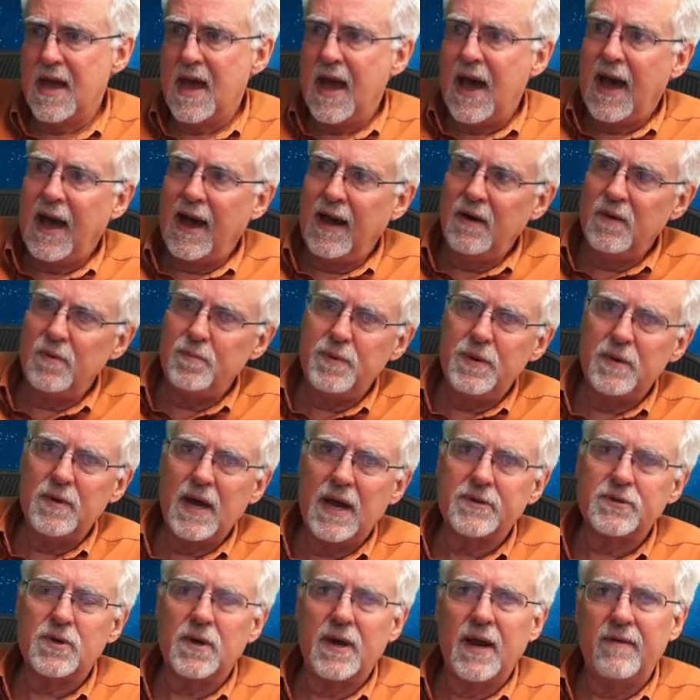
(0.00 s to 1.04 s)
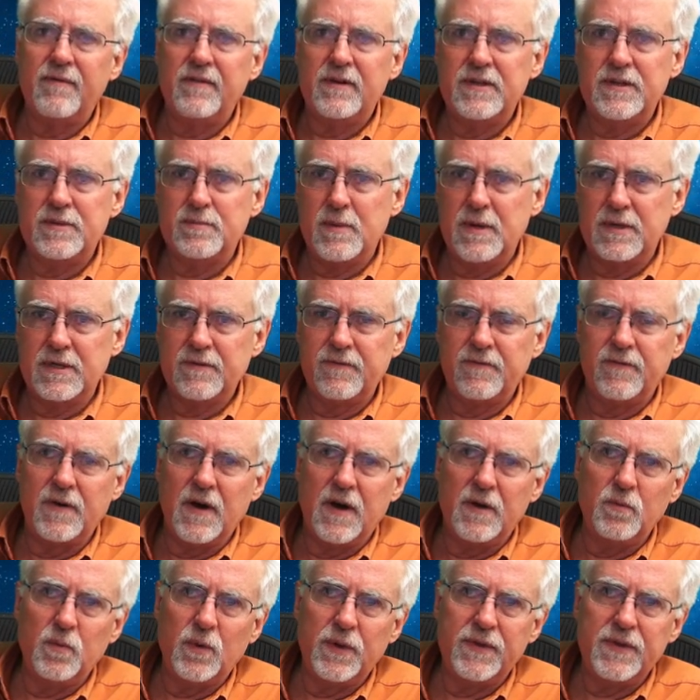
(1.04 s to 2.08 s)
I hope you guys are having as much
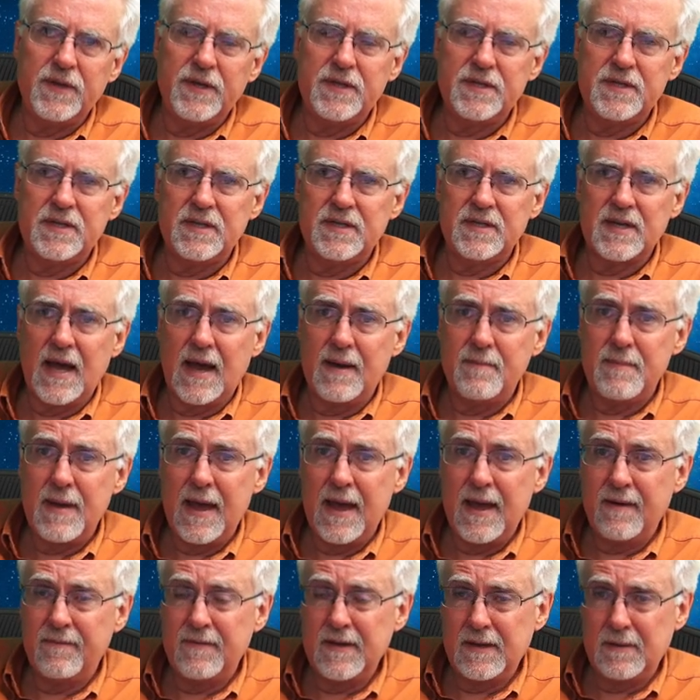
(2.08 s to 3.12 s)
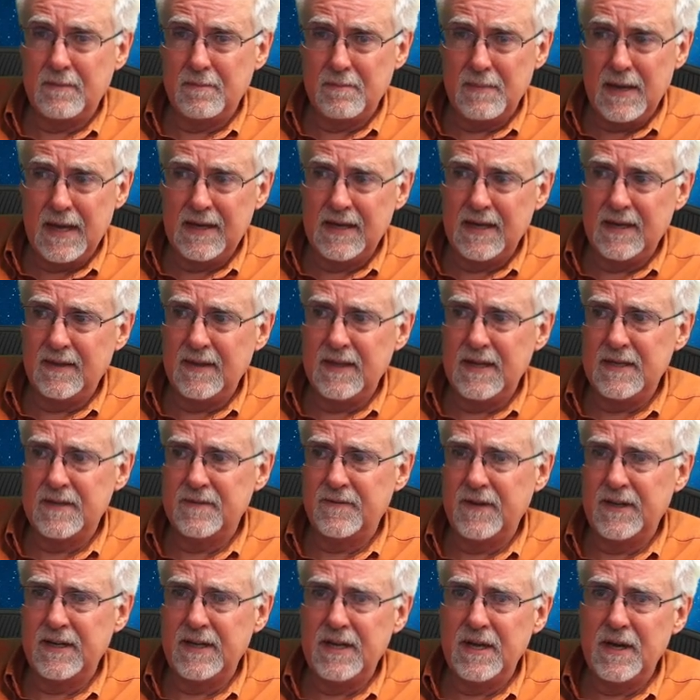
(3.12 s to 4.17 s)
fun with this as I'm having making these
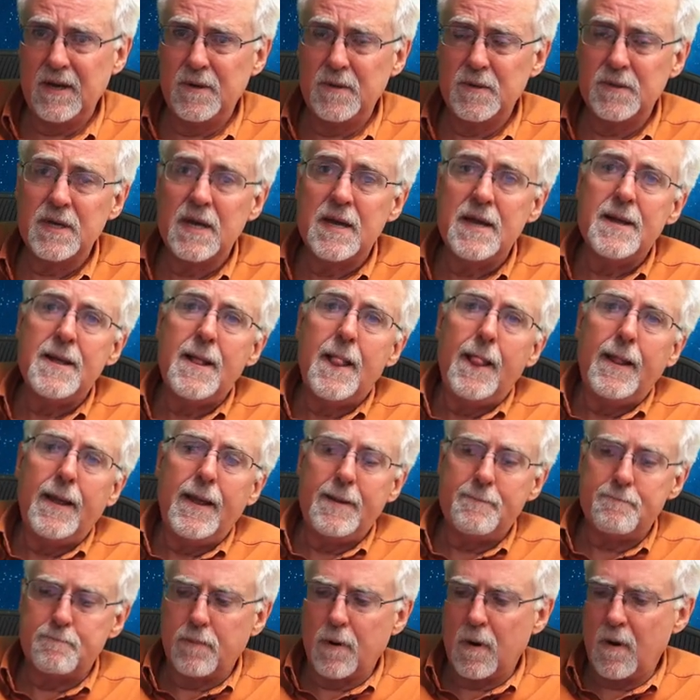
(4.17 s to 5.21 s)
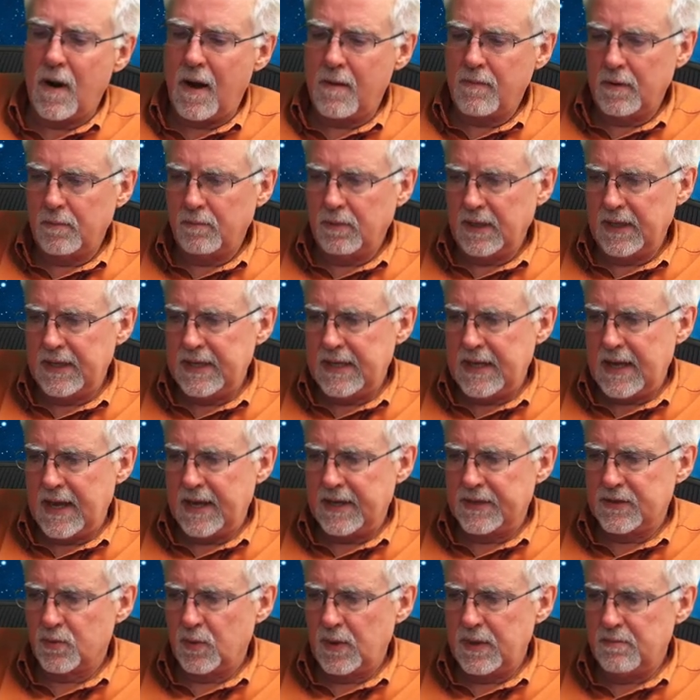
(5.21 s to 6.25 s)
videos, and probably
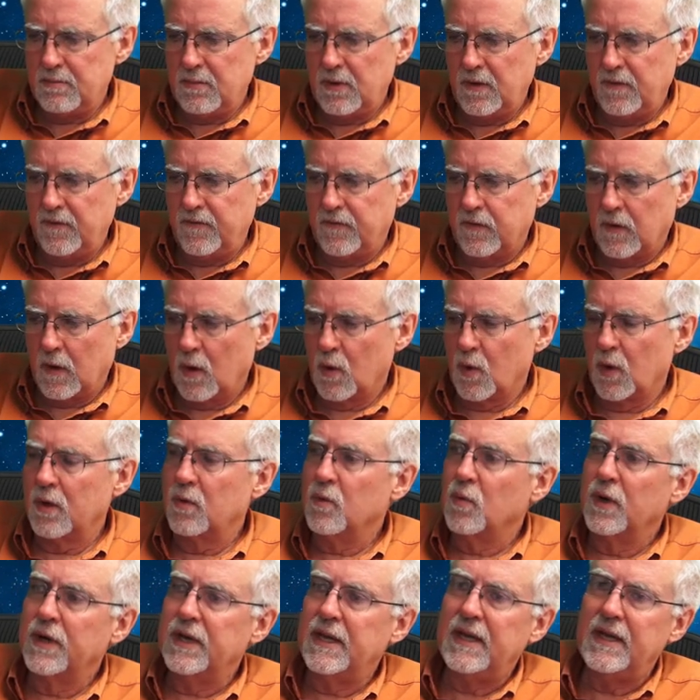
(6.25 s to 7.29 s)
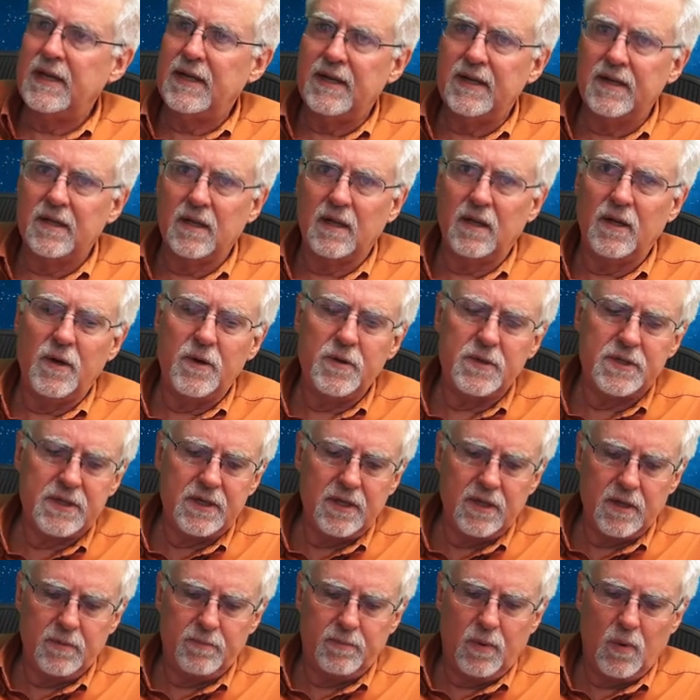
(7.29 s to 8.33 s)
as we move forward we're getting close to
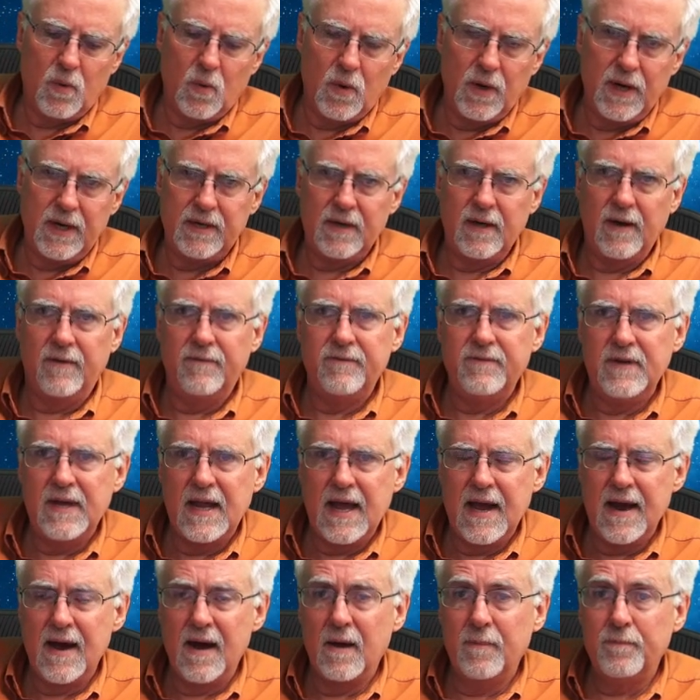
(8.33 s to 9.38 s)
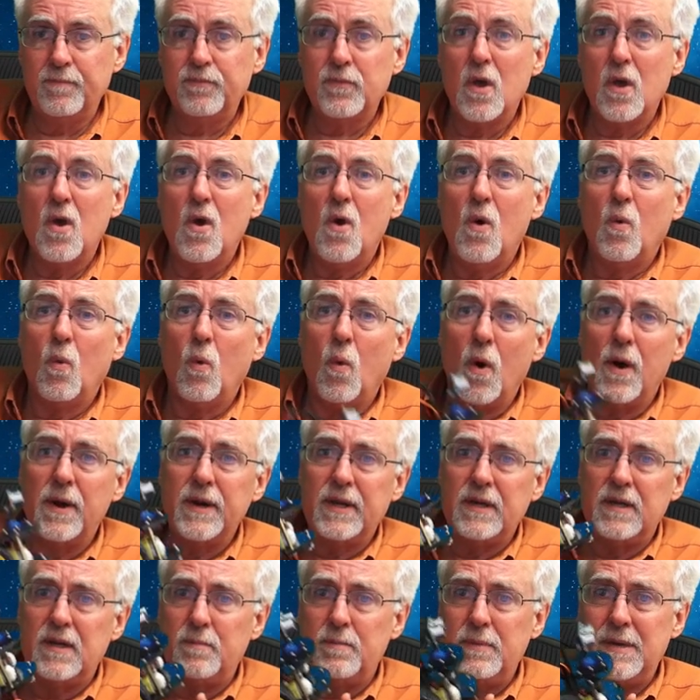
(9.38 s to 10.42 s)
the point of now wanting
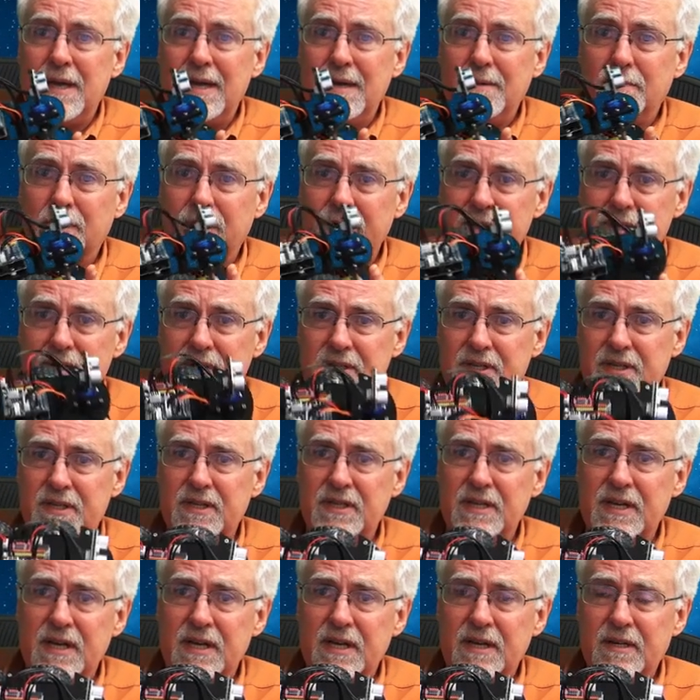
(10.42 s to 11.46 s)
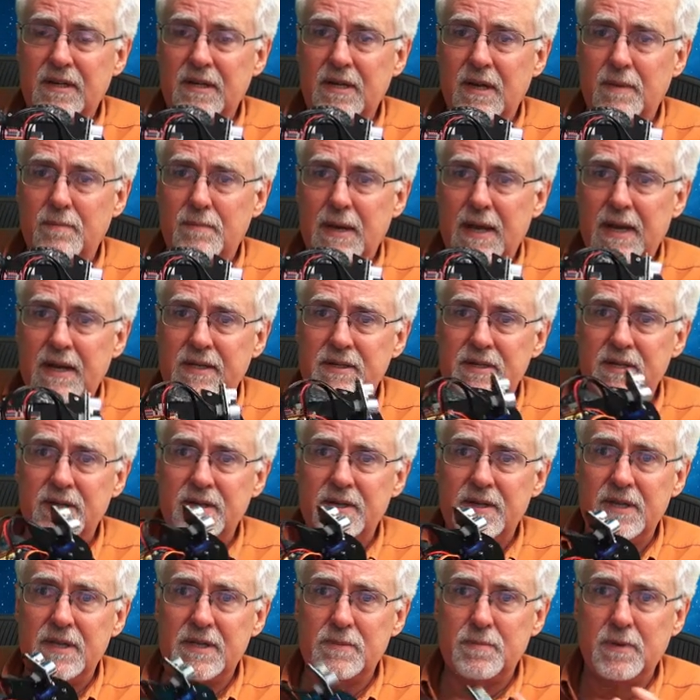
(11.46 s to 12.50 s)
to be able to send commands to
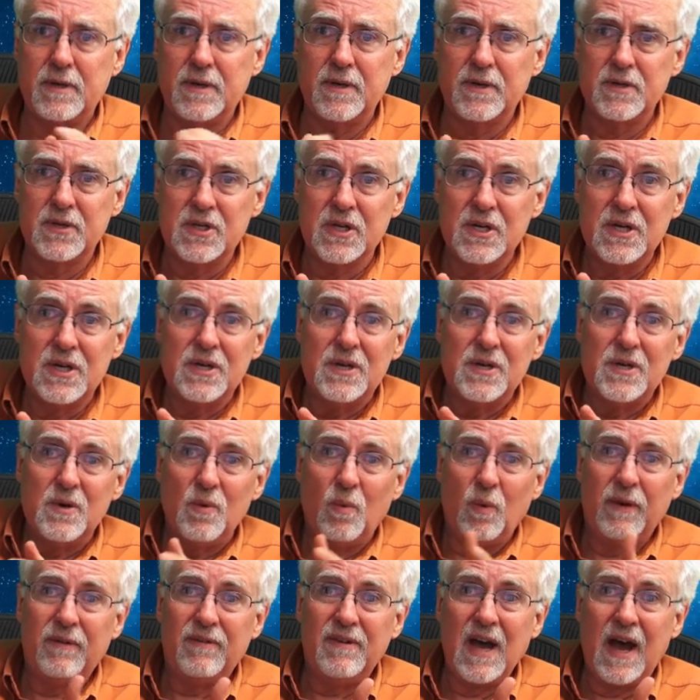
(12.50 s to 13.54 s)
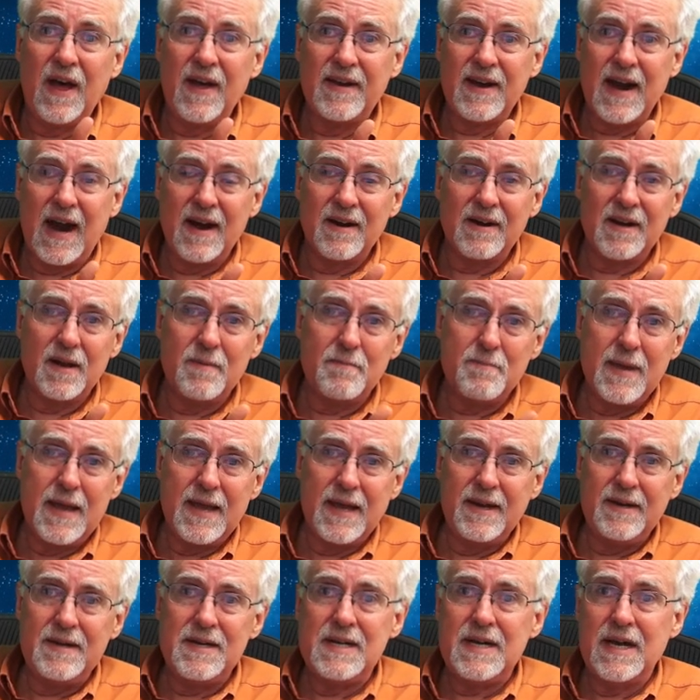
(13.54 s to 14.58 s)
this, because we've got our
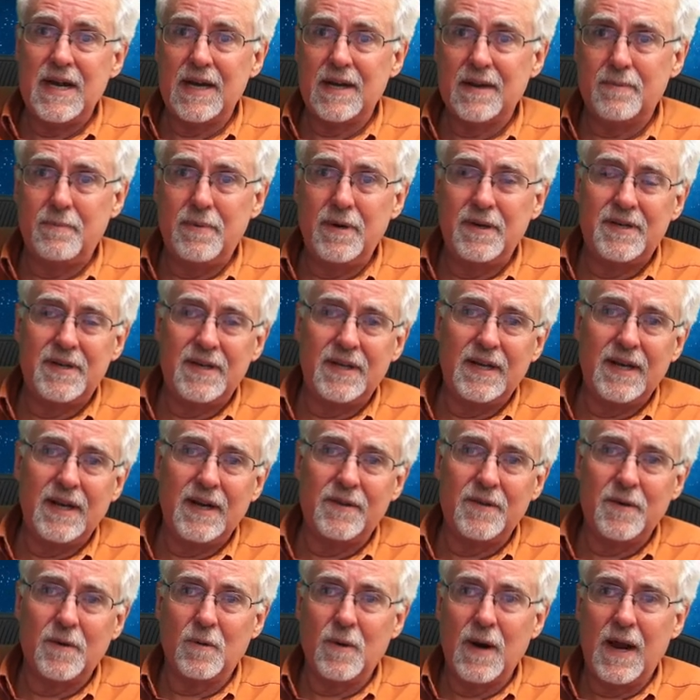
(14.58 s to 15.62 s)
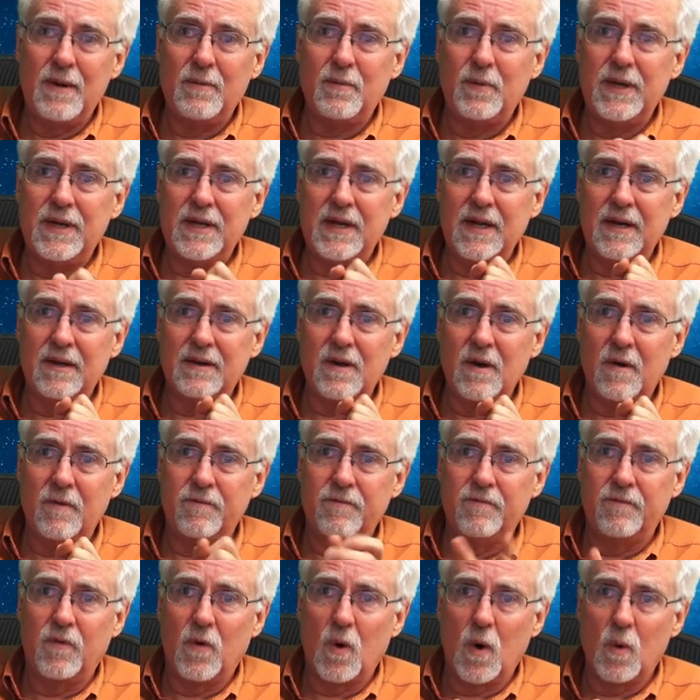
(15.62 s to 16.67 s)
command deck put together, right? We can go
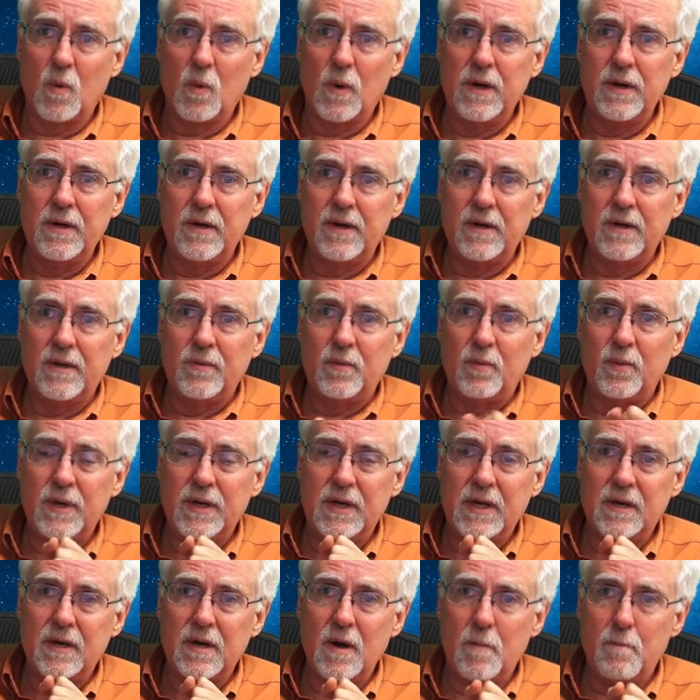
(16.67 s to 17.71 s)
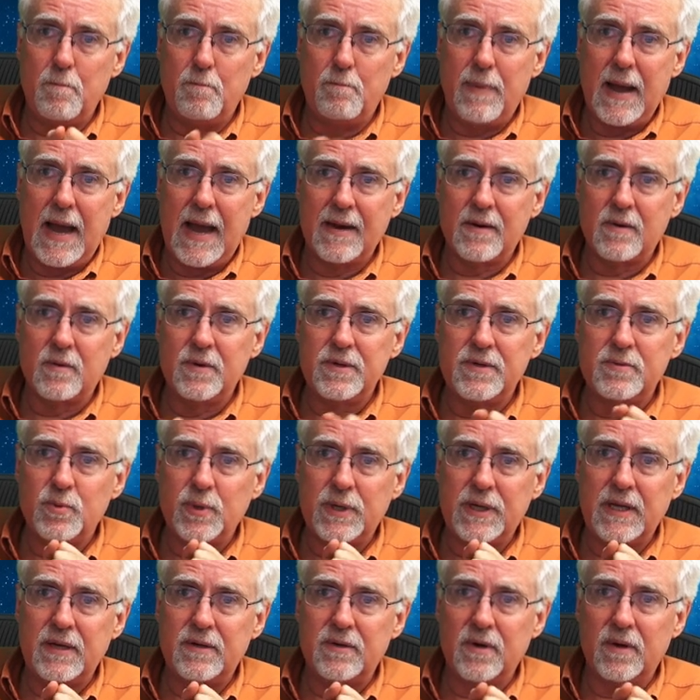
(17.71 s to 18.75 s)
forward, we can go backwards, we
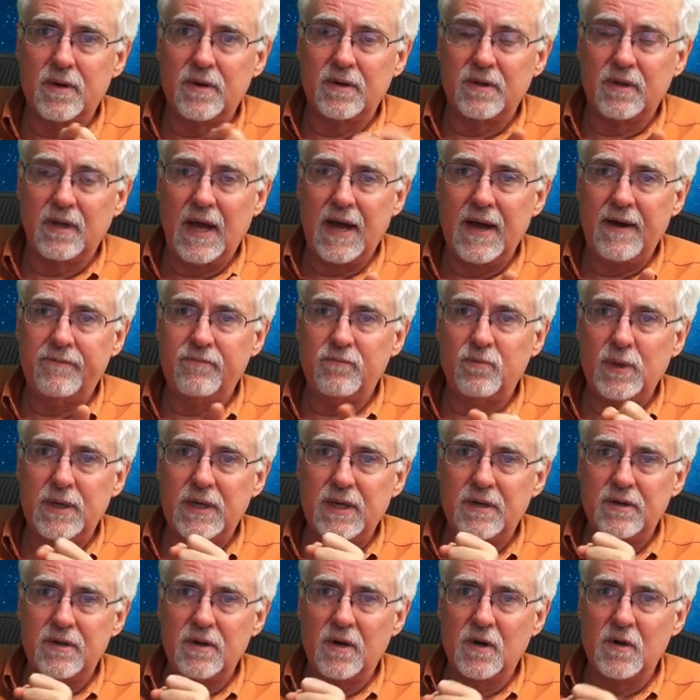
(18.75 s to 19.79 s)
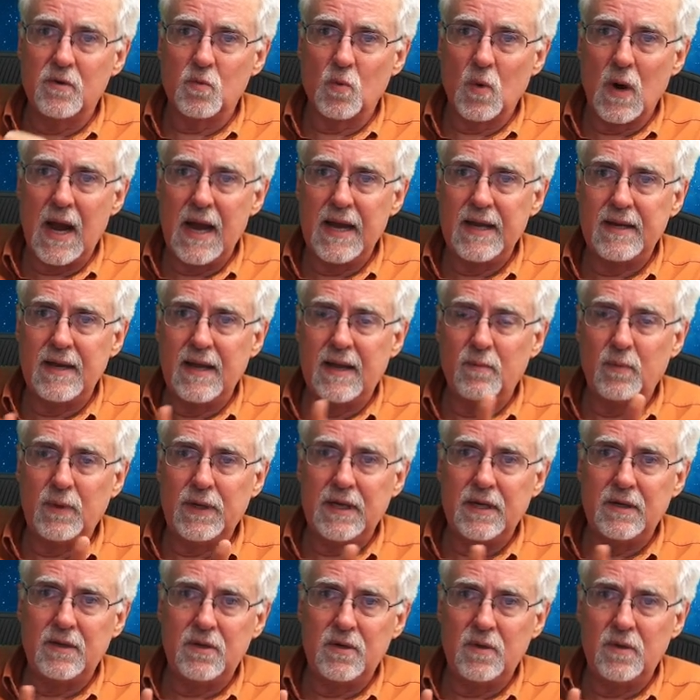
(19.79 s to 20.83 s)
can turn left, we can turn right, and we can
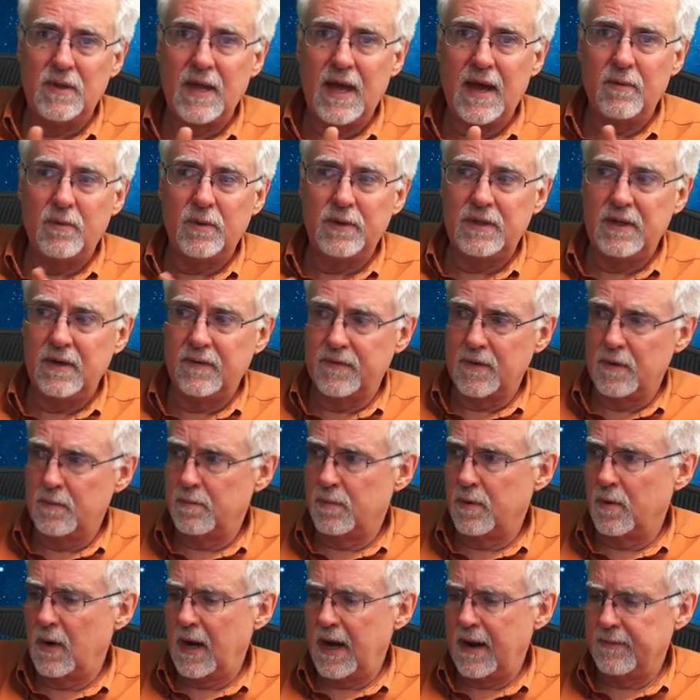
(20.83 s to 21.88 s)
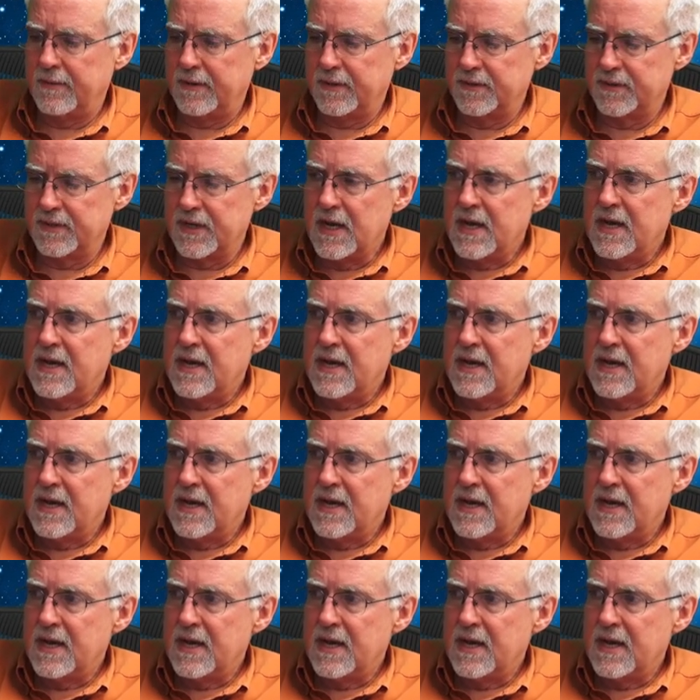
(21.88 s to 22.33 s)
do that with different parameters.